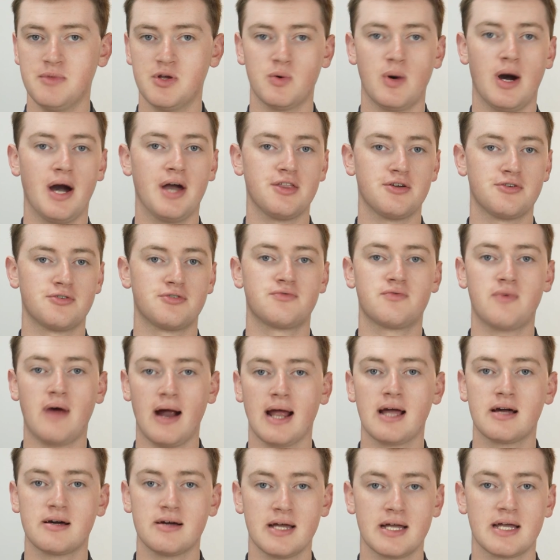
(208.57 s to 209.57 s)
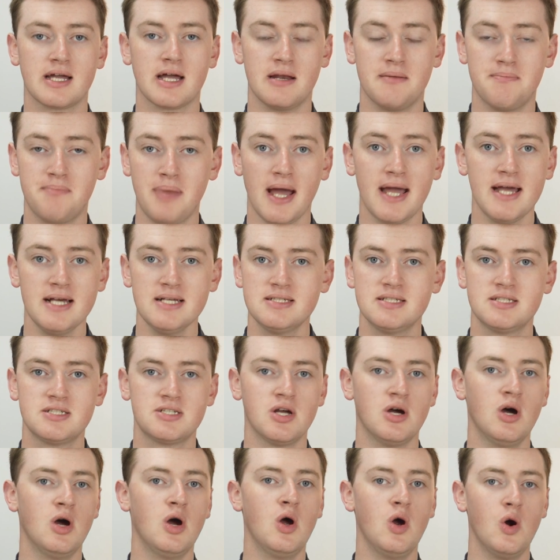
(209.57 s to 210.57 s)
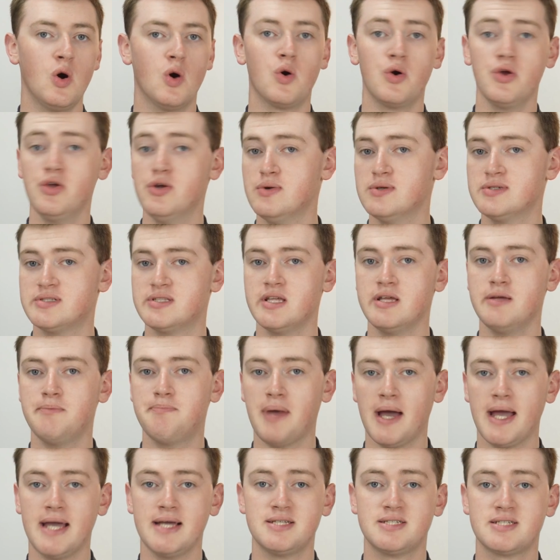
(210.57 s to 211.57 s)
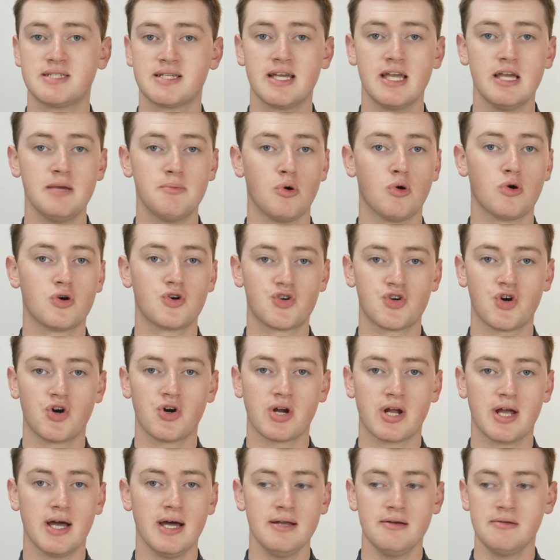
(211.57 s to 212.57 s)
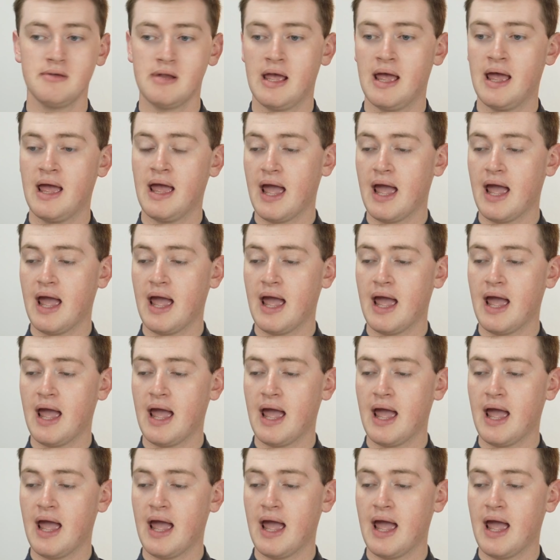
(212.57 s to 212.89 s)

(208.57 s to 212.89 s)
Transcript: You either right click and paste or use the paste keyboard shortcut